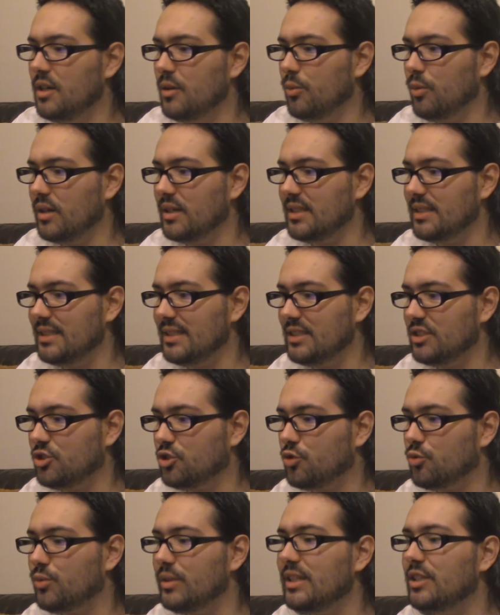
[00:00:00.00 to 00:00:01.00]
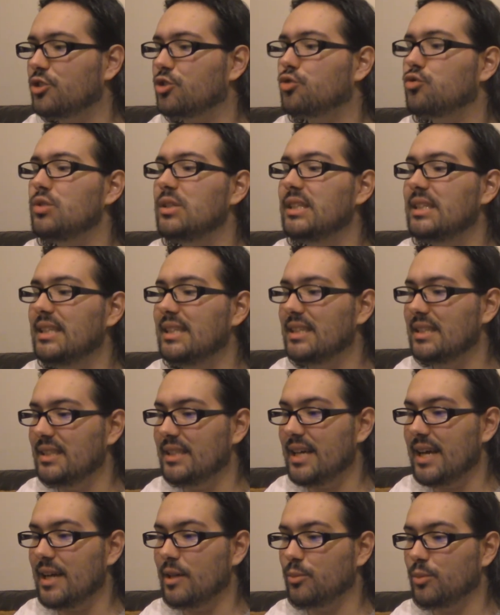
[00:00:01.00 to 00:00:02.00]
his 3 trillion
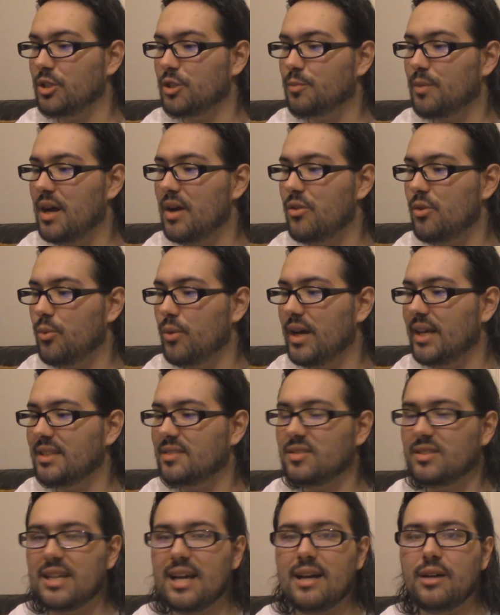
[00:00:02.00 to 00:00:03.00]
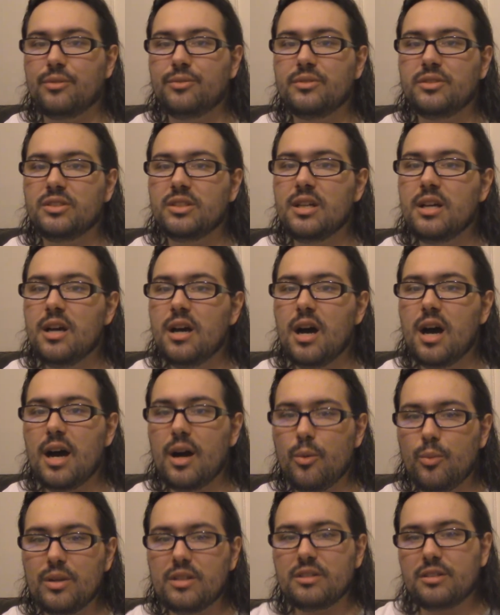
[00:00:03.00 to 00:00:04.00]
yen, which, by the way, sounds,
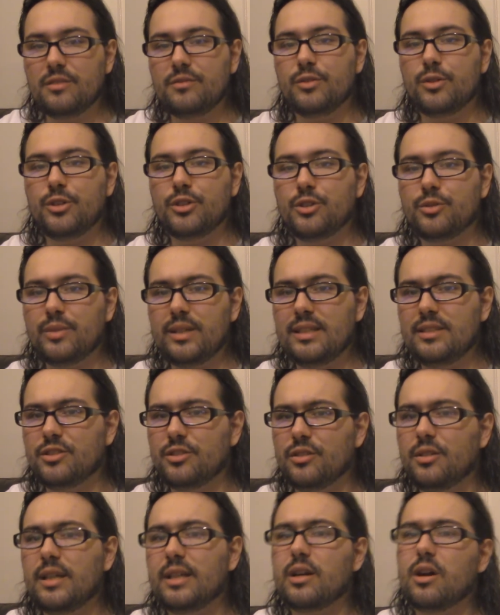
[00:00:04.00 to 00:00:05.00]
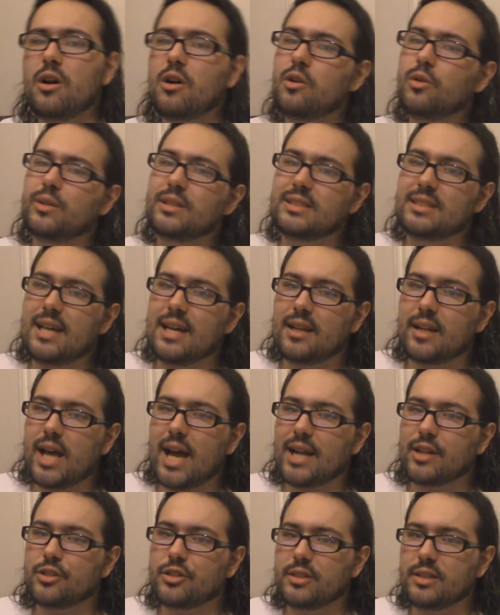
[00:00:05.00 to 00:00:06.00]
with conversion rates, you're like, oh, is that
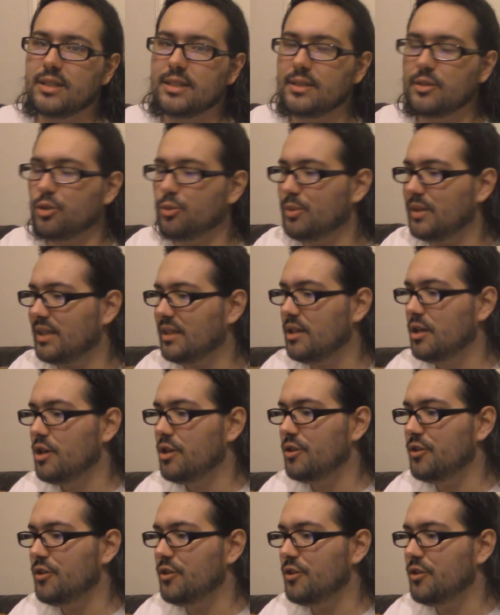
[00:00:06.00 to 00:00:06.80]
actually a little bit?